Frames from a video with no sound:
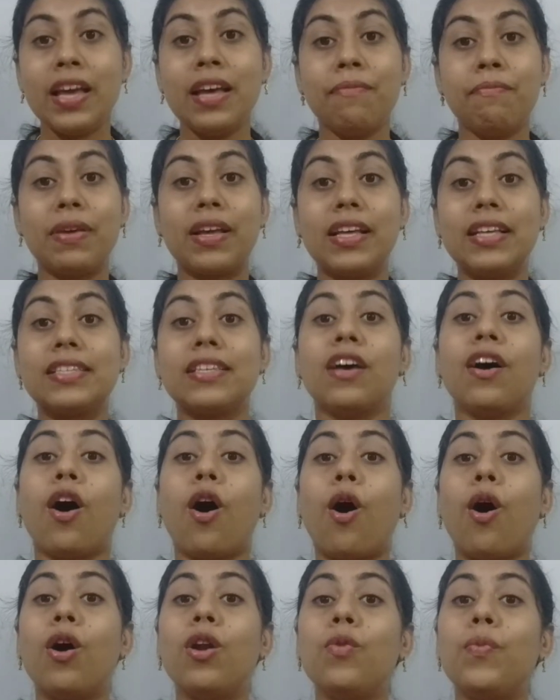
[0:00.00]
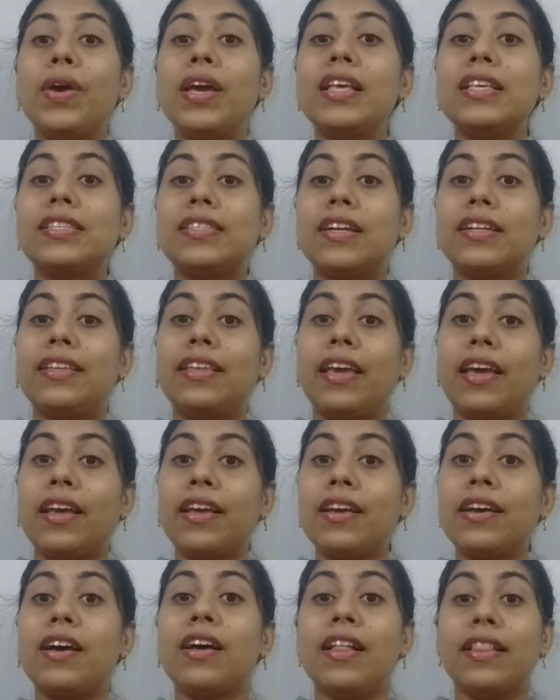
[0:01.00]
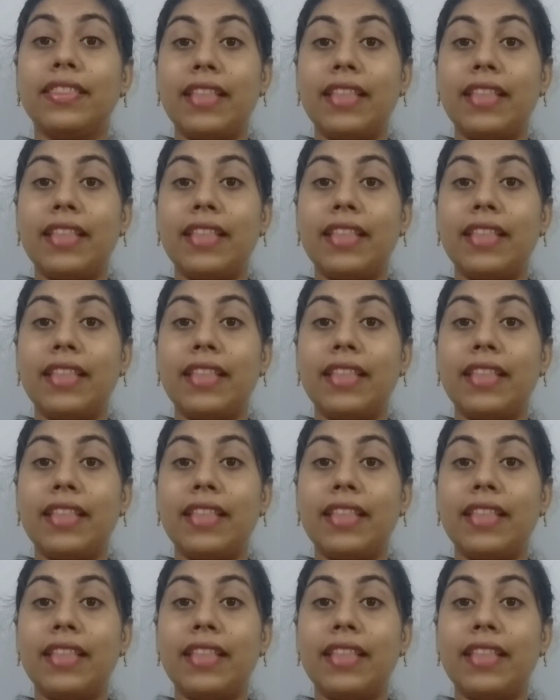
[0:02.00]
Because always the thing